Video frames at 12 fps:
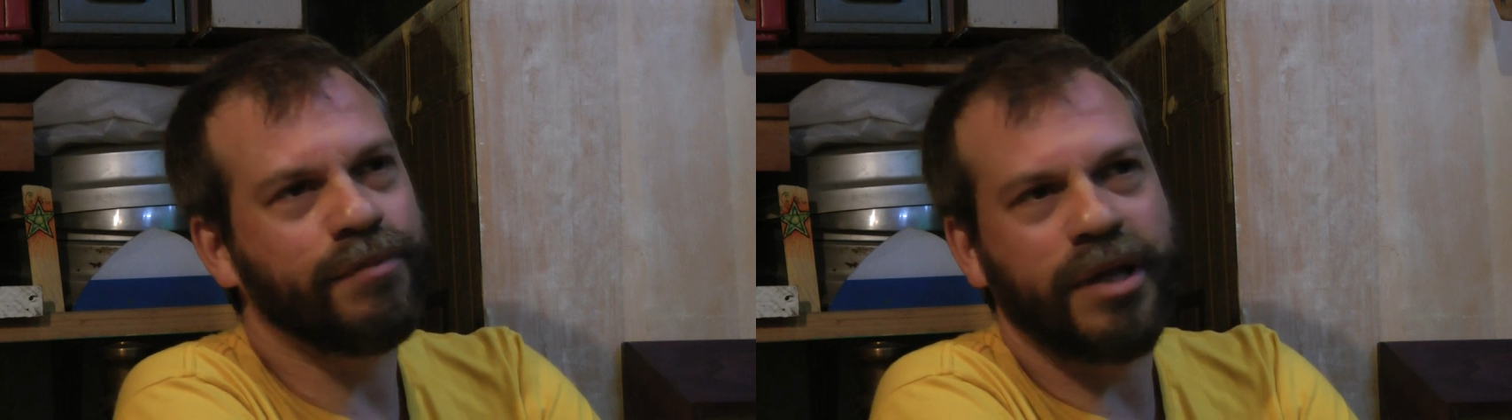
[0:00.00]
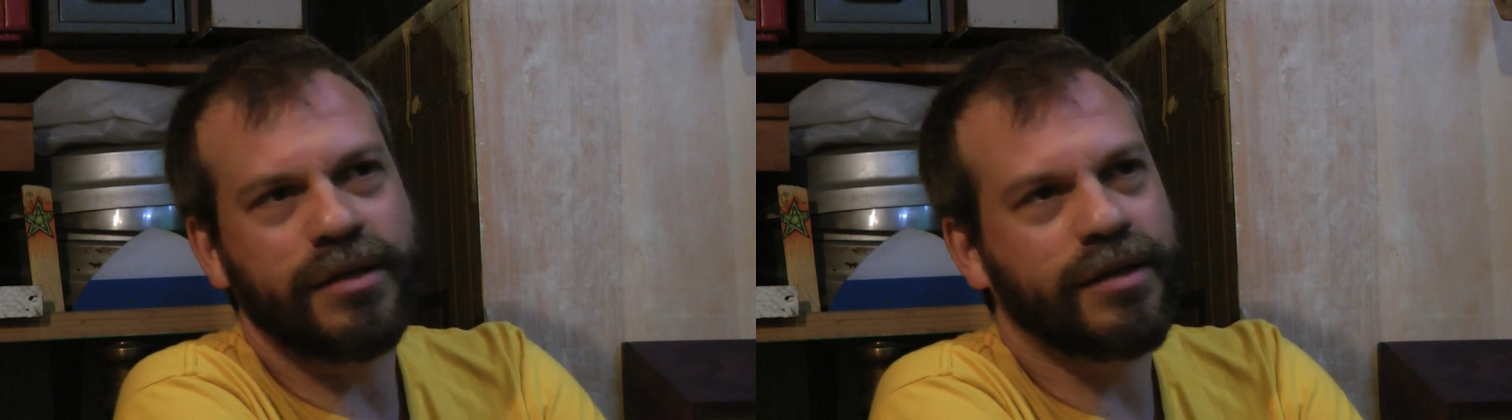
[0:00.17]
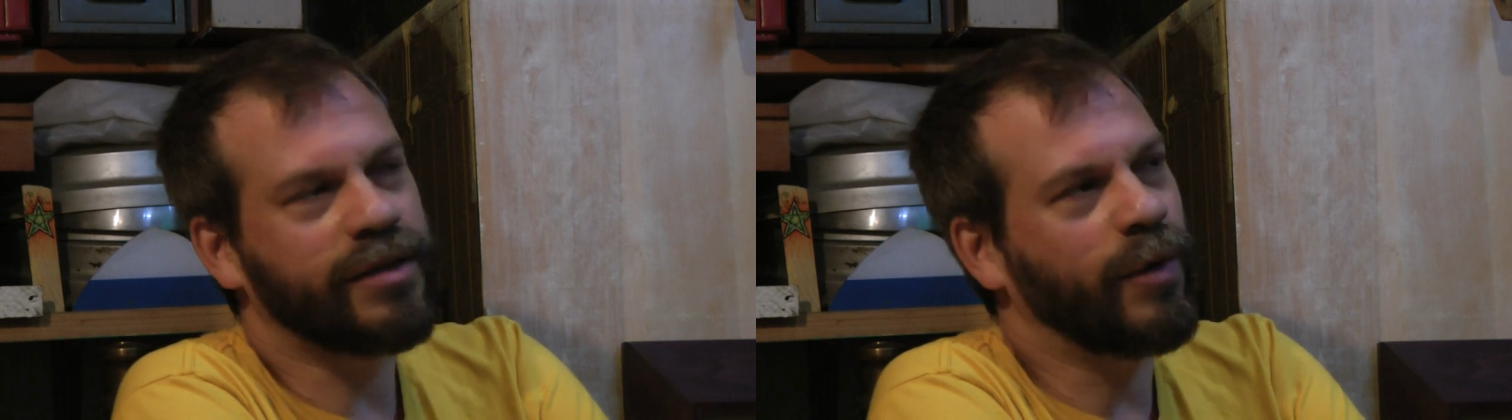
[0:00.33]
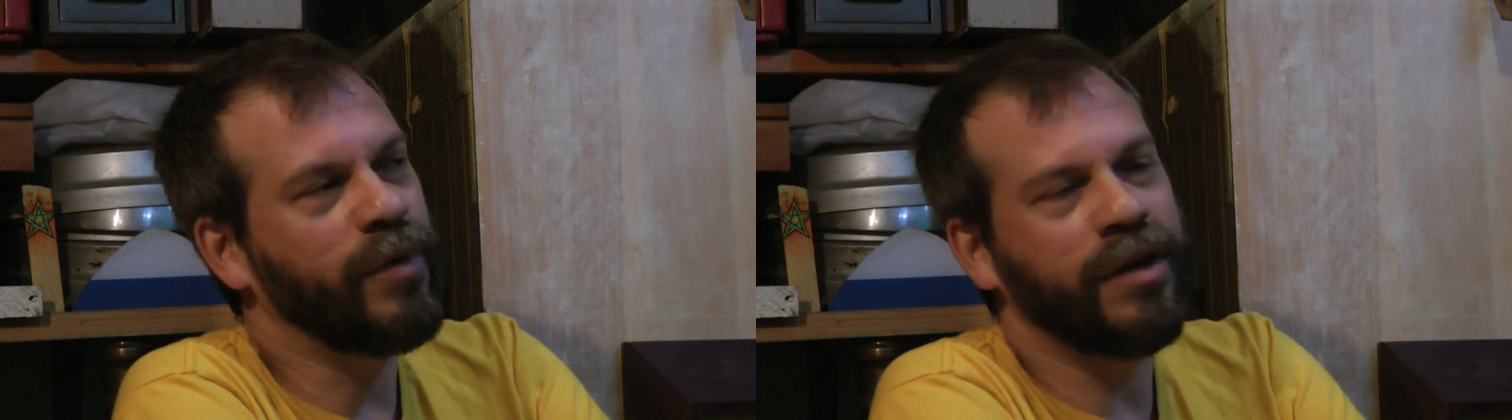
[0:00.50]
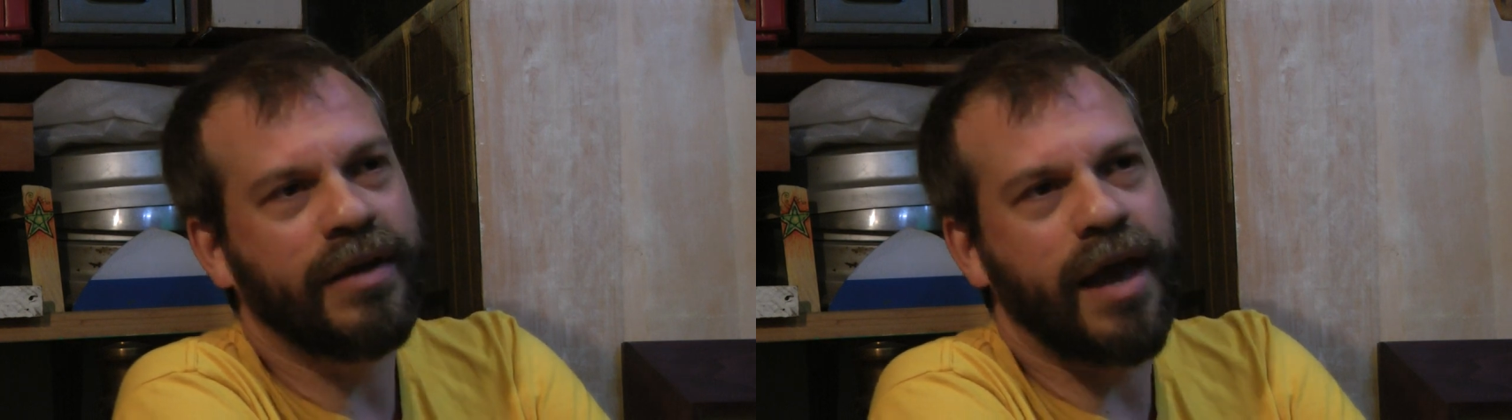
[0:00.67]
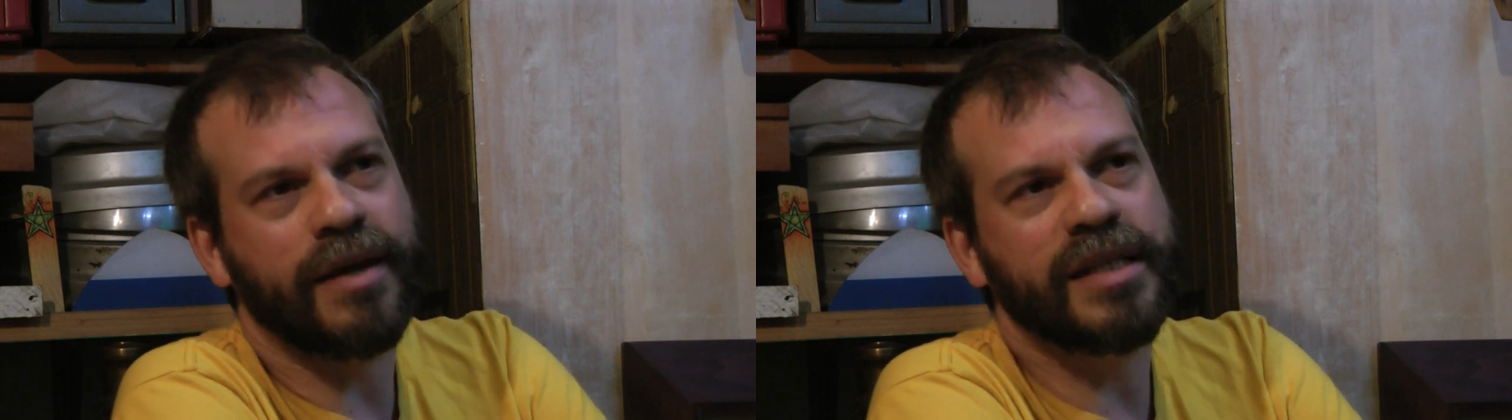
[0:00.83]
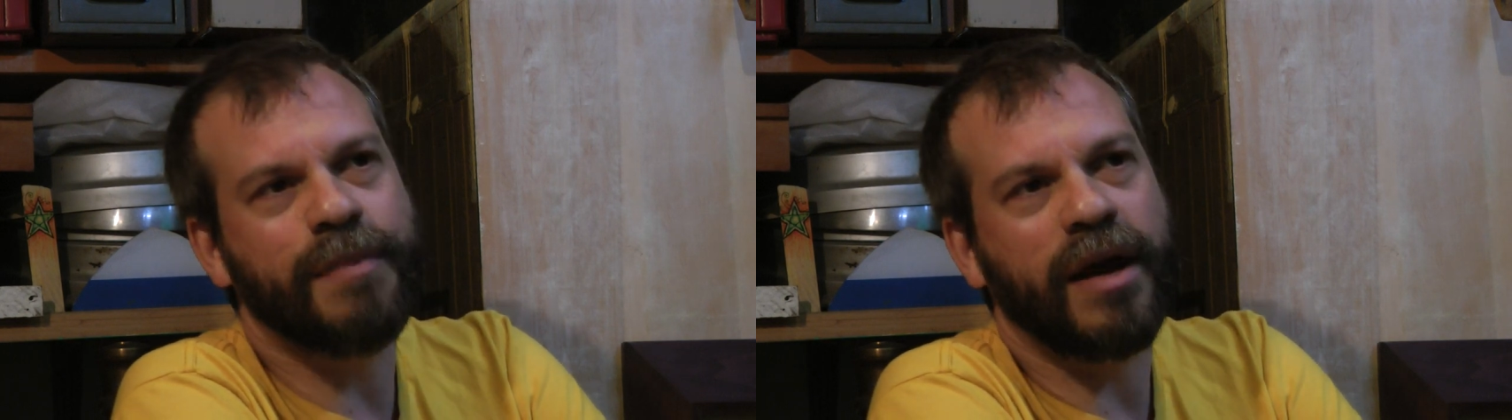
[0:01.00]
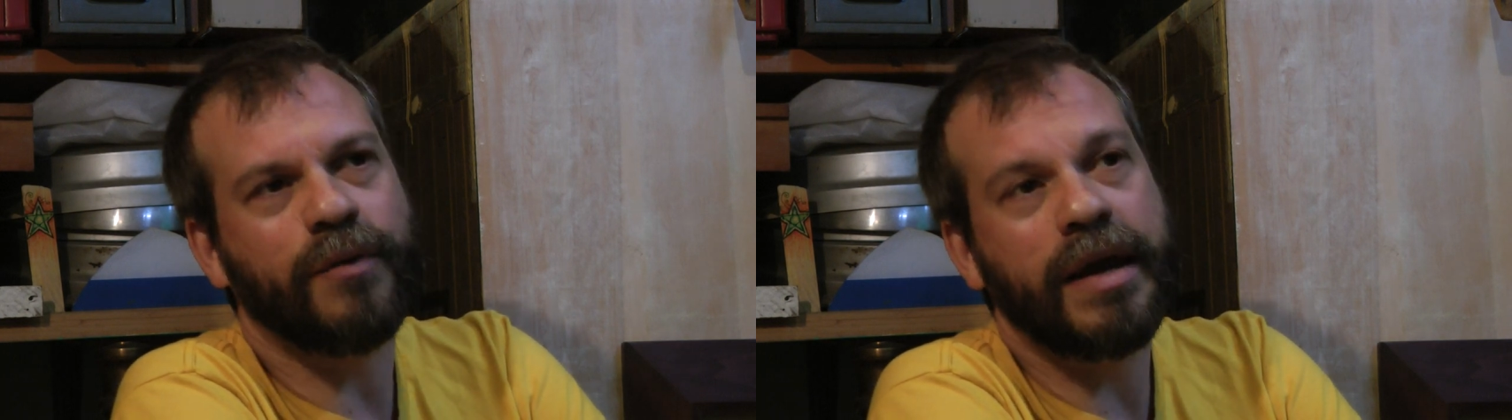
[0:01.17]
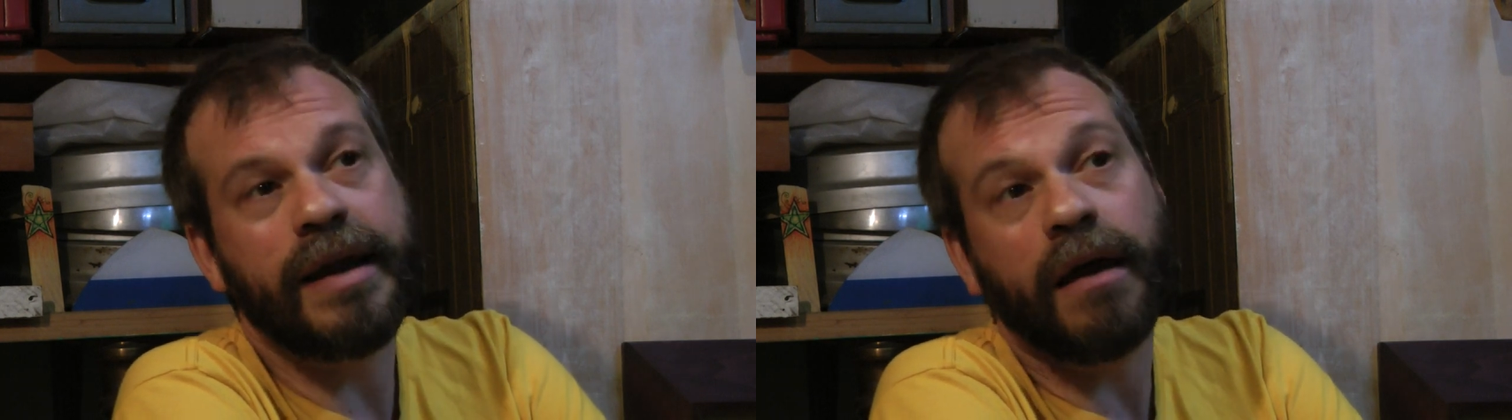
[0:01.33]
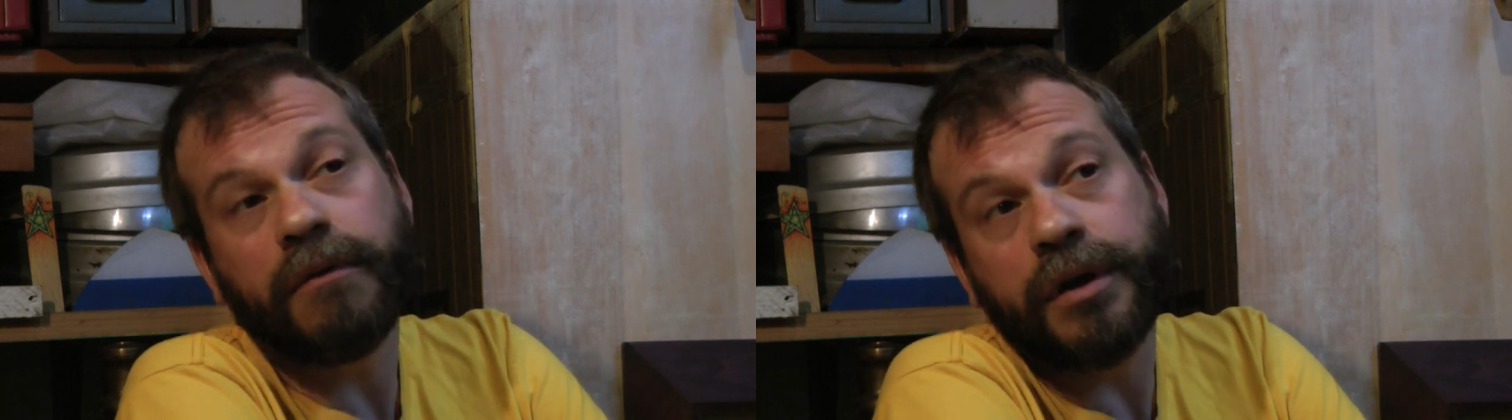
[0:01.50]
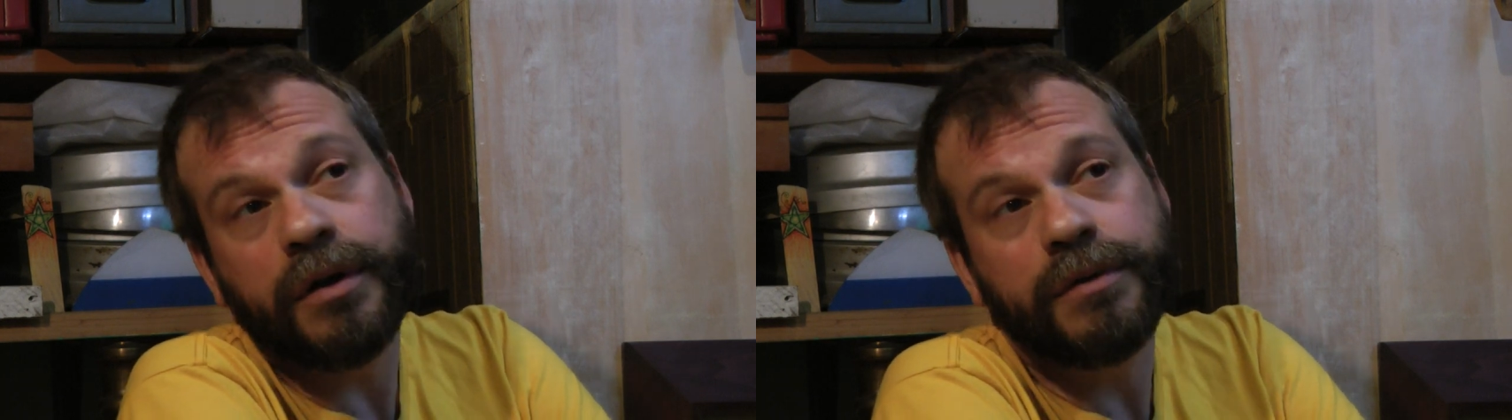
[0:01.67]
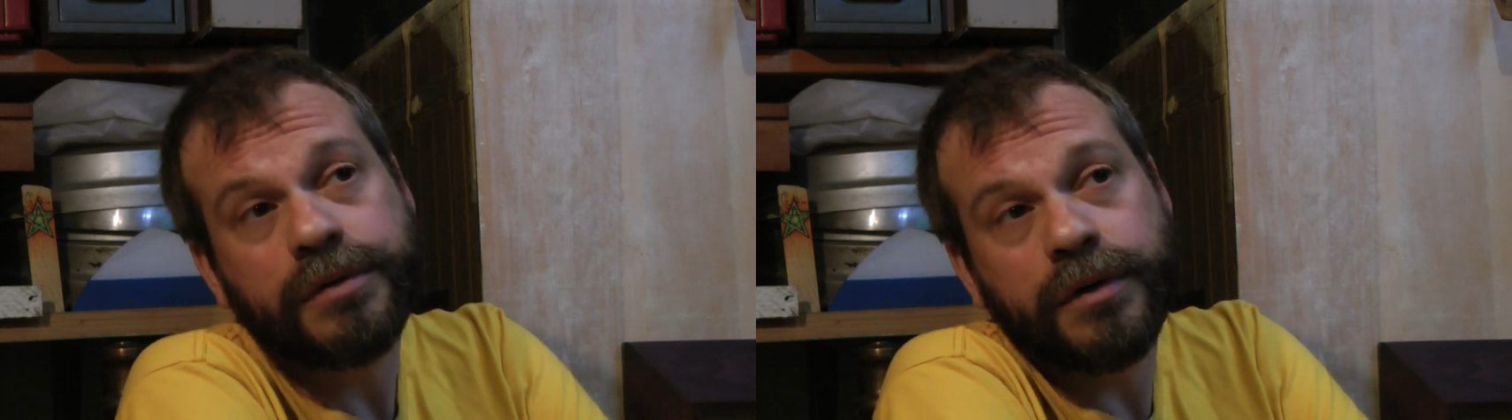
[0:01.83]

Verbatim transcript: places that we can't expect right now, you know?